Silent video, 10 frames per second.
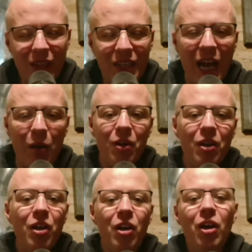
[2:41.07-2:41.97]
Now,
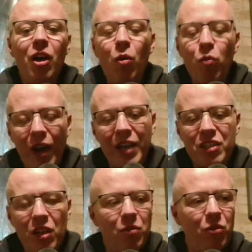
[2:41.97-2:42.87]
right,
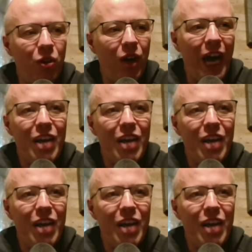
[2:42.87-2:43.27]
so look,